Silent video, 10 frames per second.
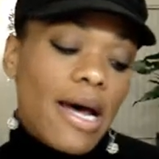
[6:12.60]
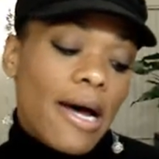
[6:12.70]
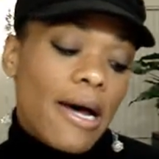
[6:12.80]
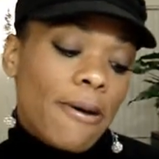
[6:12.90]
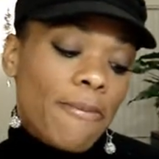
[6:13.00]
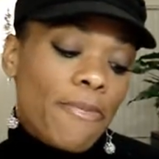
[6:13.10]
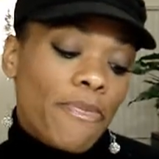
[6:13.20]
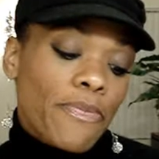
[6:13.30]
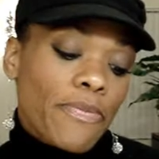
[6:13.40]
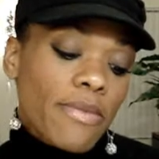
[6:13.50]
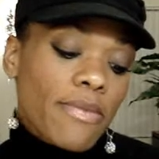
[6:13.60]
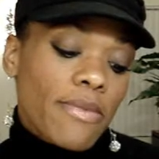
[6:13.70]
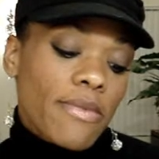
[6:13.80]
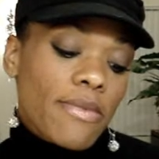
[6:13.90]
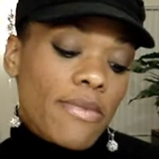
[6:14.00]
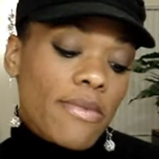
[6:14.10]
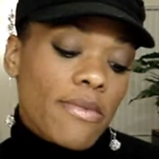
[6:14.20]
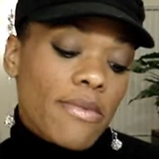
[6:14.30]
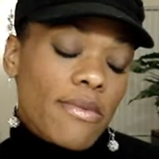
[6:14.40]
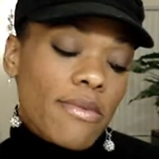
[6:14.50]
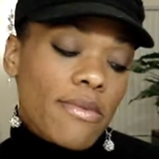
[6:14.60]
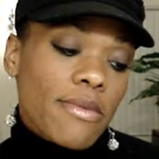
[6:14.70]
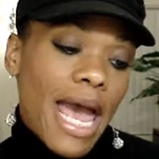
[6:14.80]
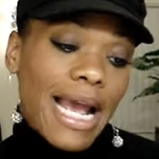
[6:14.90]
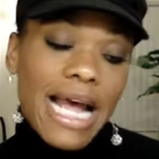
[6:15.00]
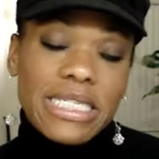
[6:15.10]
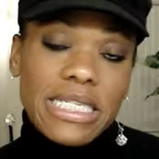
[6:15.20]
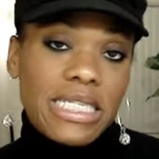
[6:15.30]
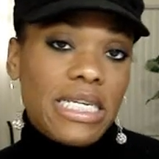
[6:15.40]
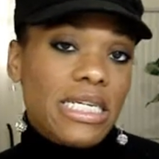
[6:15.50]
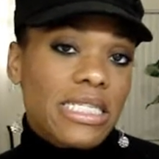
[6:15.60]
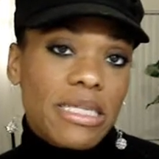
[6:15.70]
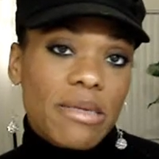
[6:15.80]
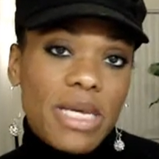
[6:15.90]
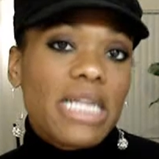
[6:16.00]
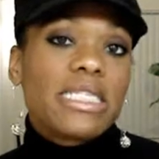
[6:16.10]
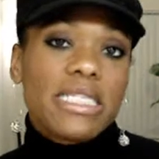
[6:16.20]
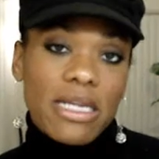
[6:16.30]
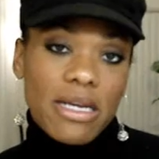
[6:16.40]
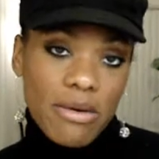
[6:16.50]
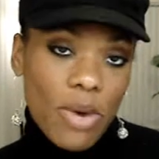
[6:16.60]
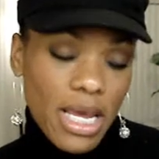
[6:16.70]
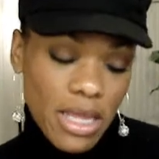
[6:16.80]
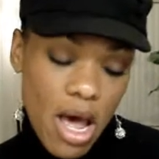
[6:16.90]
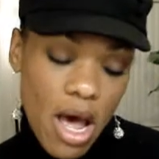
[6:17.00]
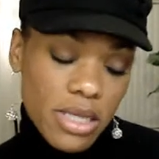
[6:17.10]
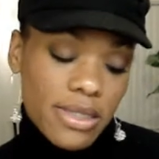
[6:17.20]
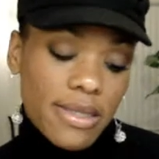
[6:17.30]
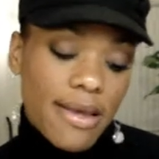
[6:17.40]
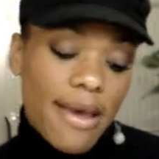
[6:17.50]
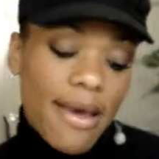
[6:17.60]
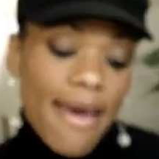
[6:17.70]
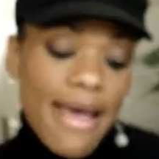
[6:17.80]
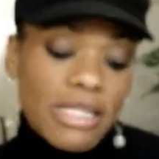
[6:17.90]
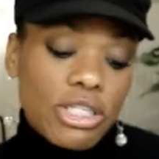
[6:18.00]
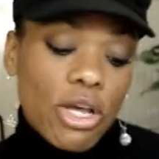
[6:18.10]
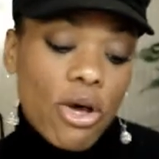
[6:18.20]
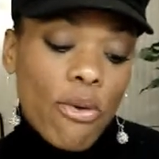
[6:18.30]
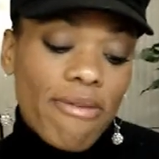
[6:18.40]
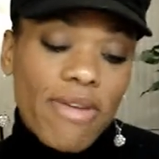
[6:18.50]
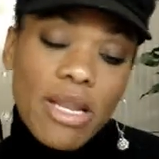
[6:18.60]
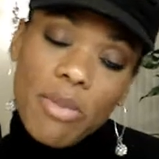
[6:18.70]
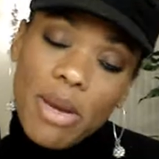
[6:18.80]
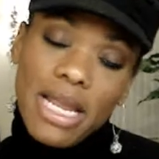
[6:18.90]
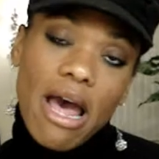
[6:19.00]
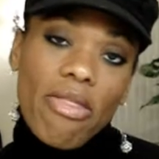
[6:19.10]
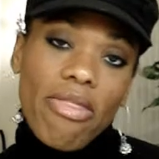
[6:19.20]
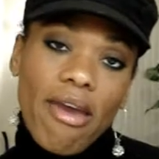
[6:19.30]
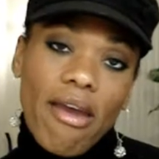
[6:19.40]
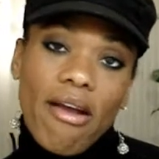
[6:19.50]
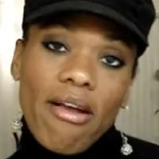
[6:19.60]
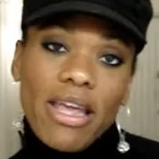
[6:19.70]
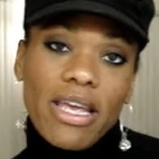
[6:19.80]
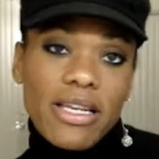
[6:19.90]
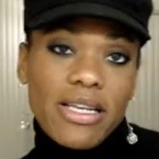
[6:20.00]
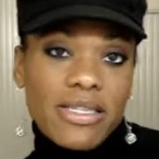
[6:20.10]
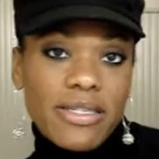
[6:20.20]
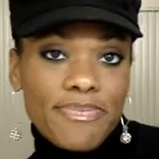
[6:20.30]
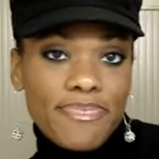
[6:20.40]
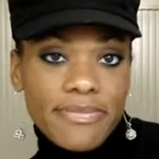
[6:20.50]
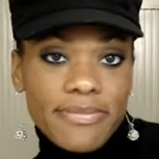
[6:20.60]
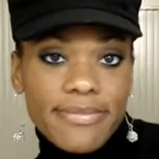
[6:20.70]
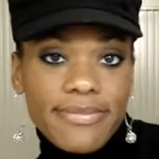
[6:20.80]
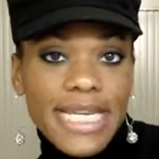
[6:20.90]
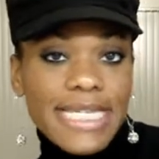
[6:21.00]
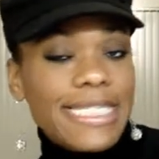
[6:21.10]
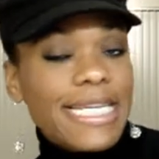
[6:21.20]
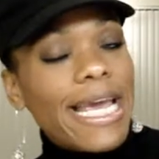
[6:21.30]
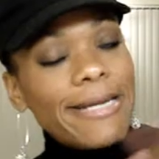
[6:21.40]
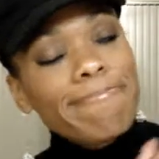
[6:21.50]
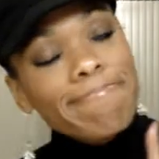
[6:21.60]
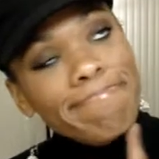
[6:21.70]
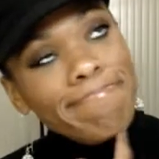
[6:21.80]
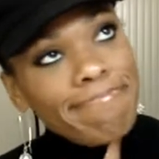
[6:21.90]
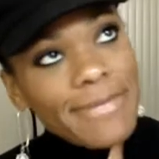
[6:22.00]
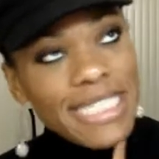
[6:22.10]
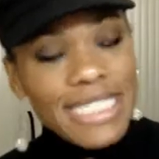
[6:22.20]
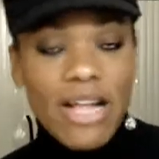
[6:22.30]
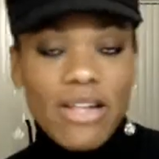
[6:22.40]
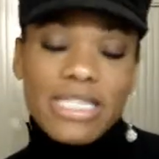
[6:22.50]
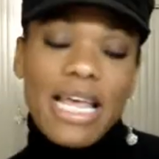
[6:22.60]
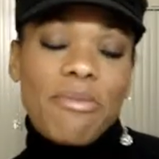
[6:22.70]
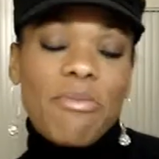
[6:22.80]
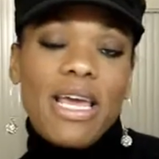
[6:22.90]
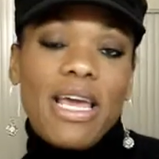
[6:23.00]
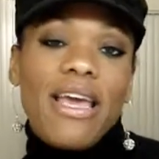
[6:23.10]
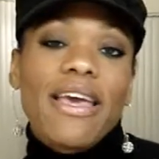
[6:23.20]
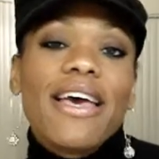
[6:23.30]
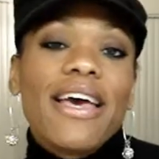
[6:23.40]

I got to see some instant weight loss. And so if anybody out there is saying, this sounds like me,